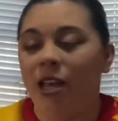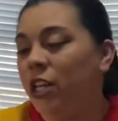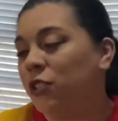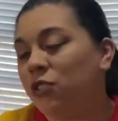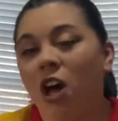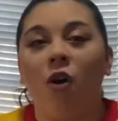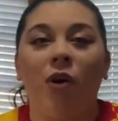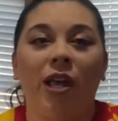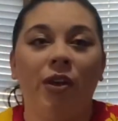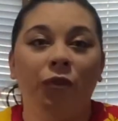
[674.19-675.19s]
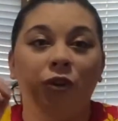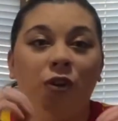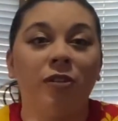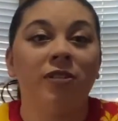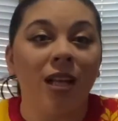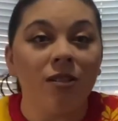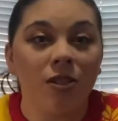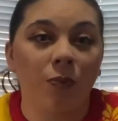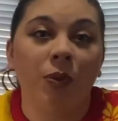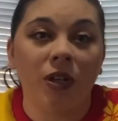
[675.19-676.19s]
So if you're a seltzer
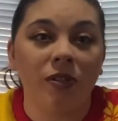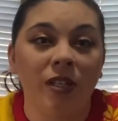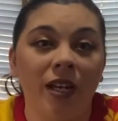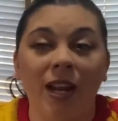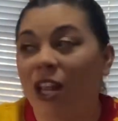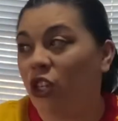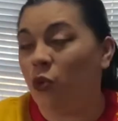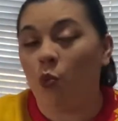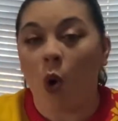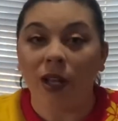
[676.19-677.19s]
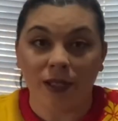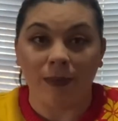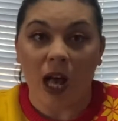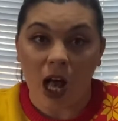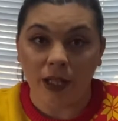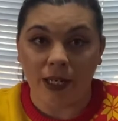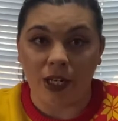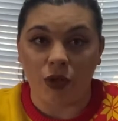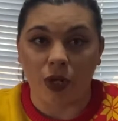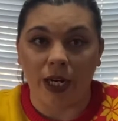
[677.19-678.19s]
person and you want some holiday
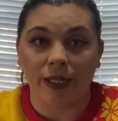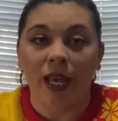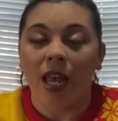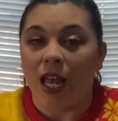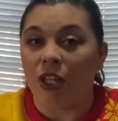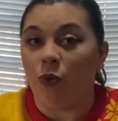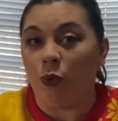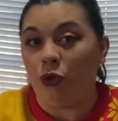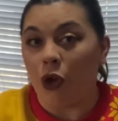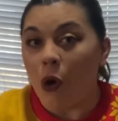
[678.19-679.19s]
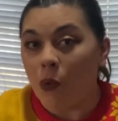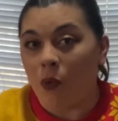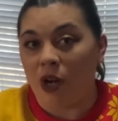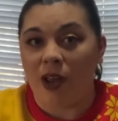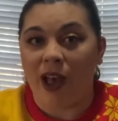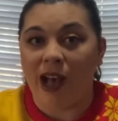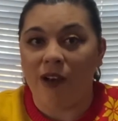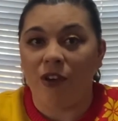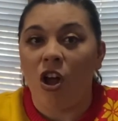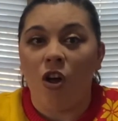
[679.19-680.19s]
drinks and you don't want to have